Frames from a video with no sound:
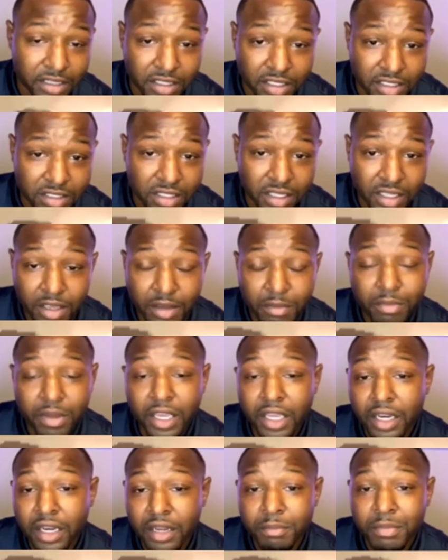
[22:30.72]
this,
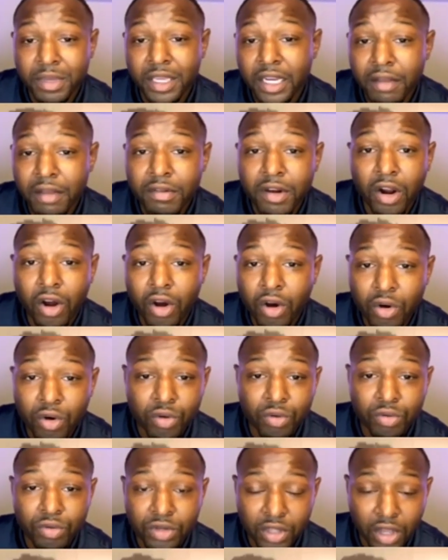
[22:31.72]
being able to
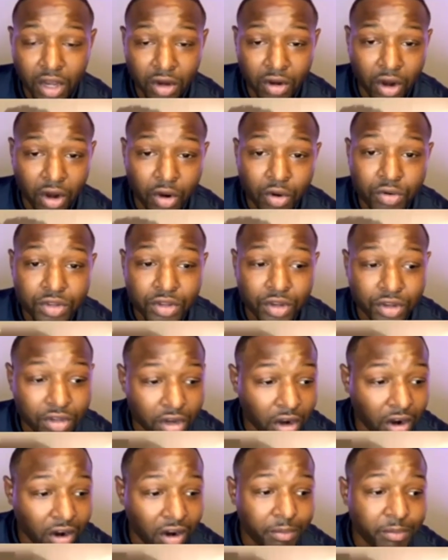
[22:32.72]
own your
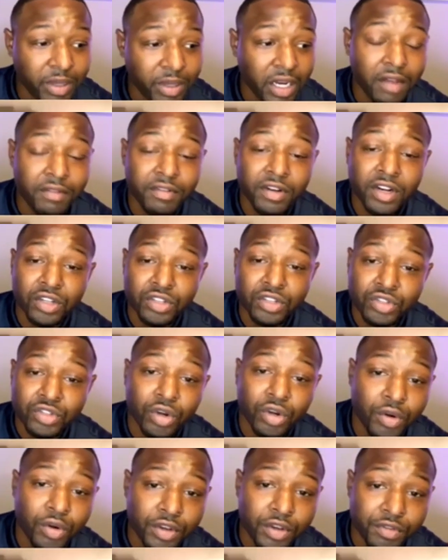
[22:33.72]
yard, being able to
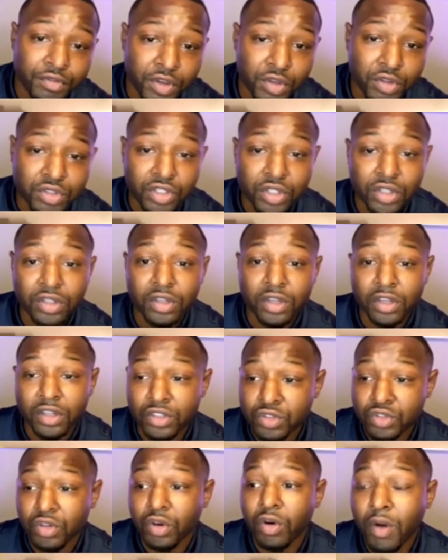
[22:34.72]
control your future,
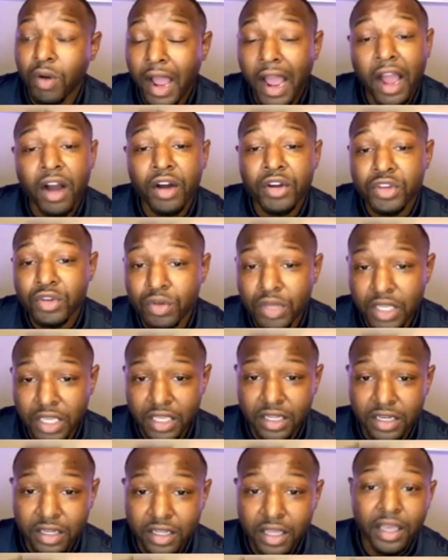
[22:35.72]
control how you
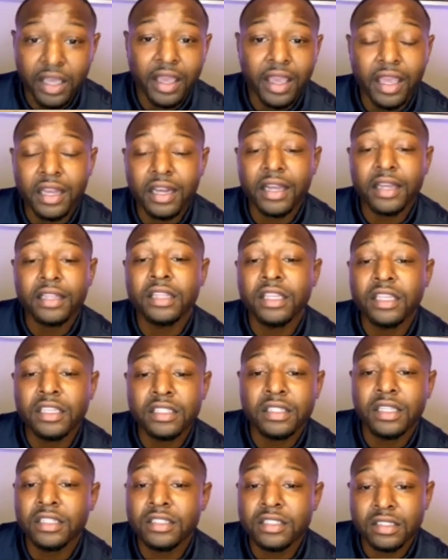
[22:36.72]
eat. And like this
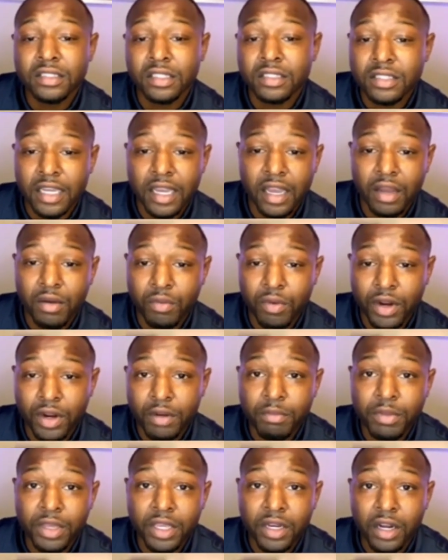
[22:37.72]
is the time where
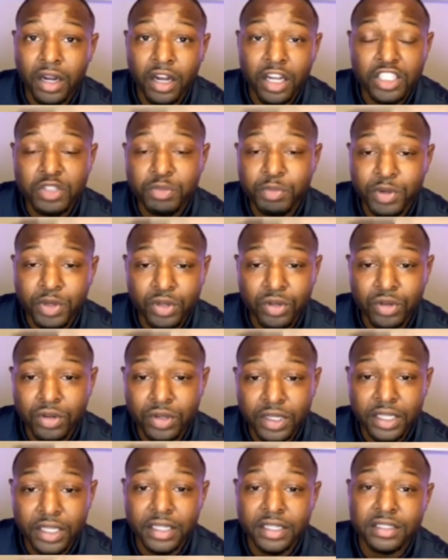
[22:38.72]
being an entrepreneur
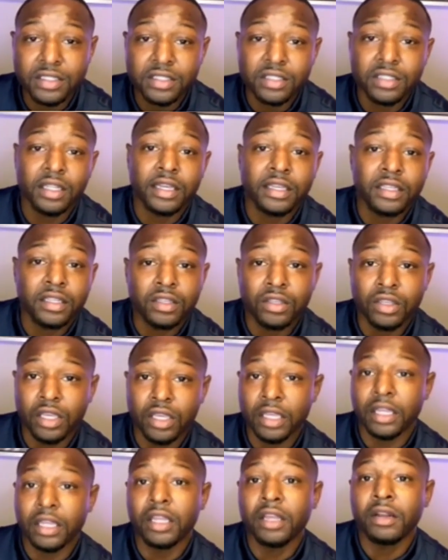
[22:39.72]
is like,
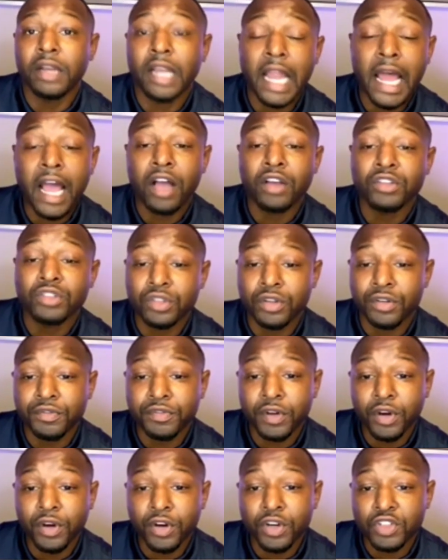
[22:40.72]
it allows you to
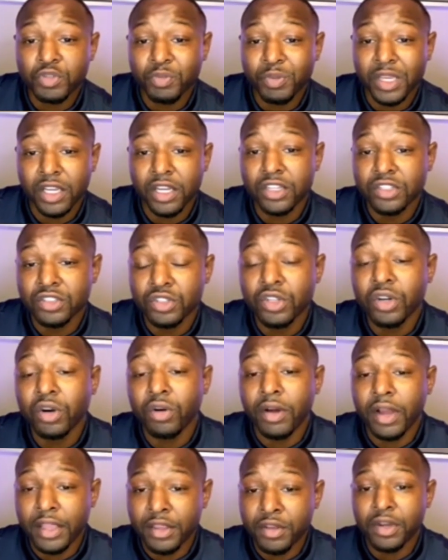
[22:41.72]
flourish, because
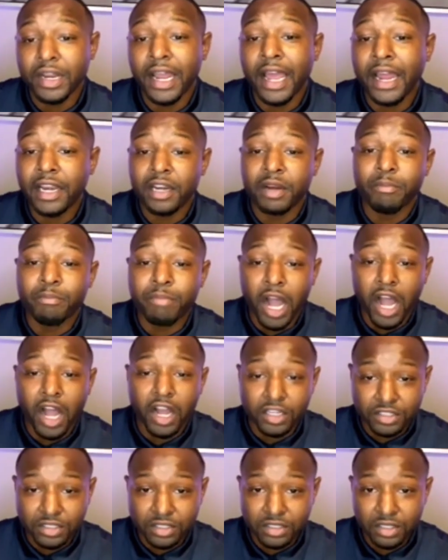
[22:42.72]
you're not in a
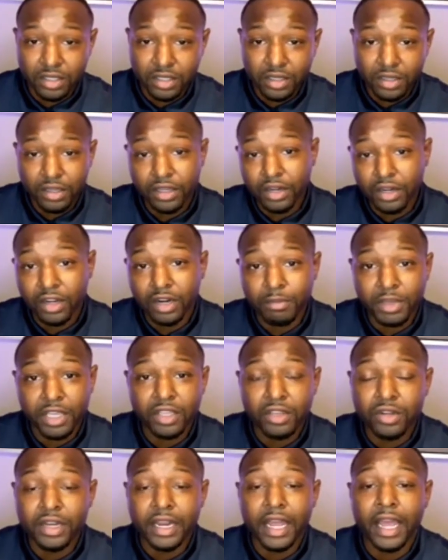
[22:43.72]
box. You know what I mean?
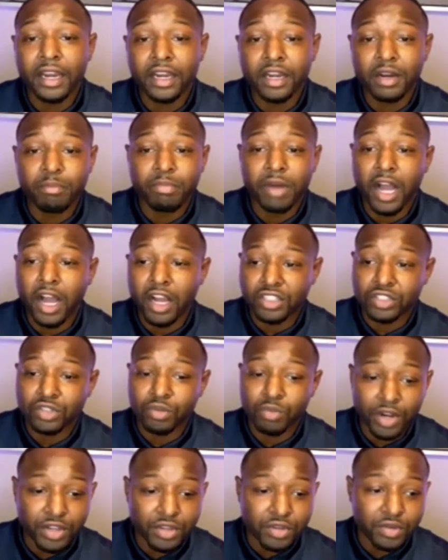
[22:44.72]
You're not in a box
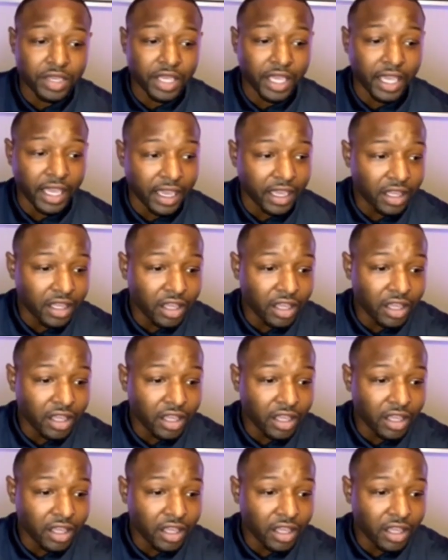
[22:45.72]
where you can't